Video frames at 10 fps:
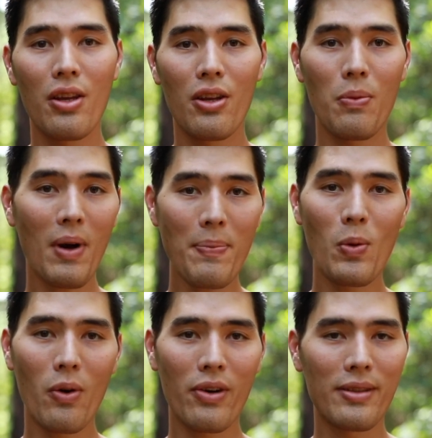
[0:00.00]
you might be
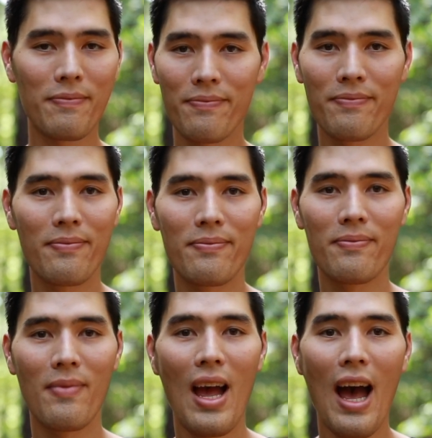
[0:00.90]
wondering,
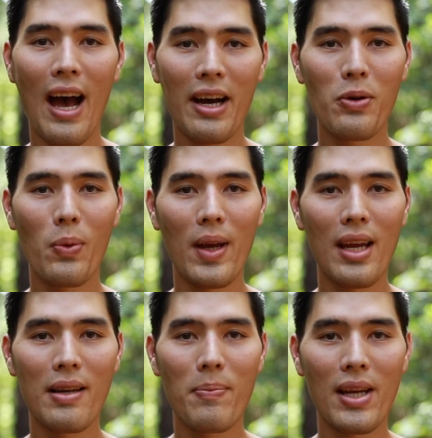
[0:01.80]
how do
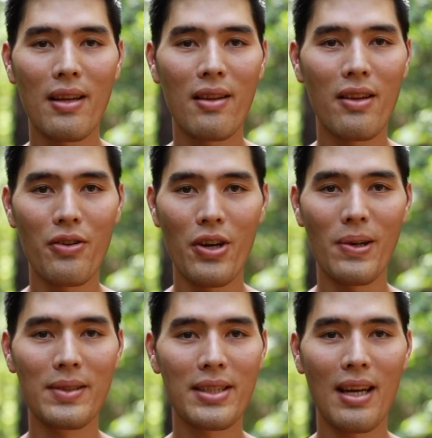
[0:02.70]
we beat their
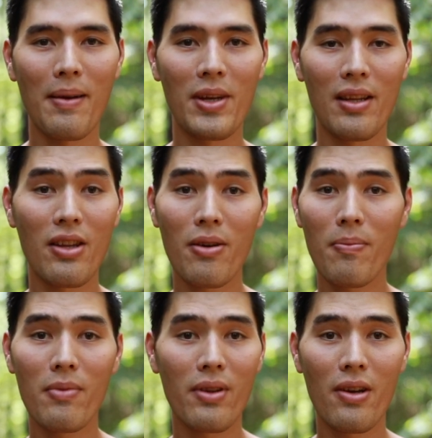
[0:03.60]
nose? I mean,
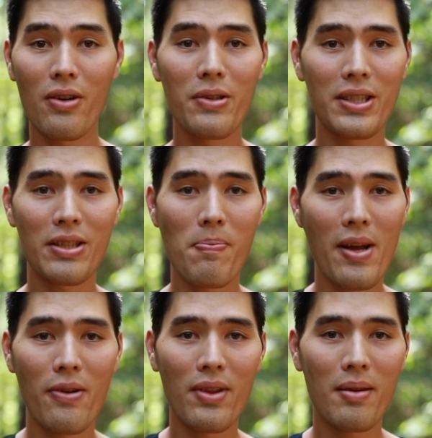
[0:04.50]
their noses are
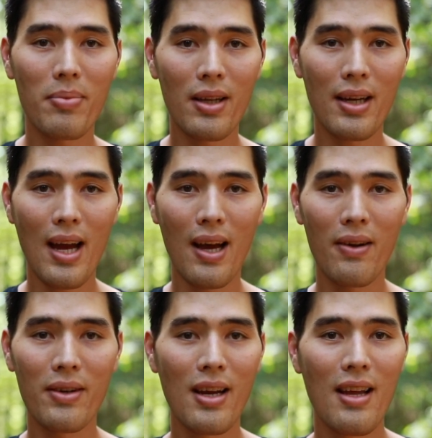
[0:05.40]
better than a bloodhound.